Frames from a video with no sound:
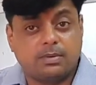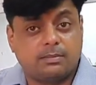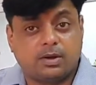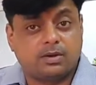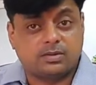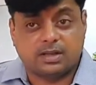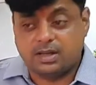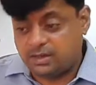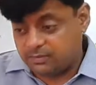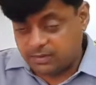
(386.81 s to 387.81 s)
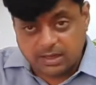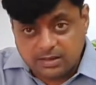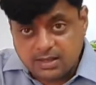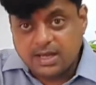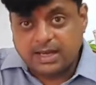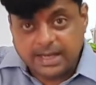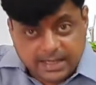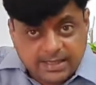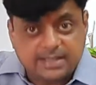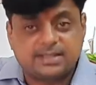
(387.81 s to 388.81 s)
because again in
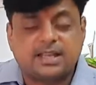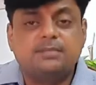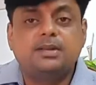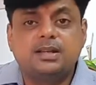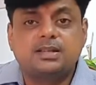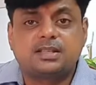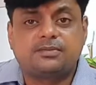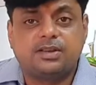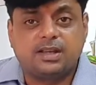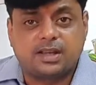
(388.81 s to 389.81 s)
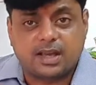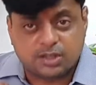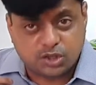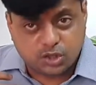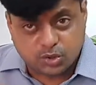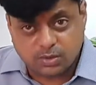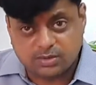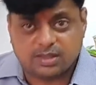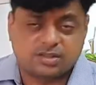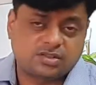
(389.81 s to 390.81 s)
these 10 minutes if we can show
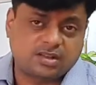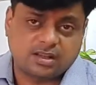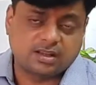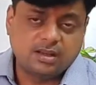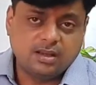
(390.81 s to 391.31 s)
such thing,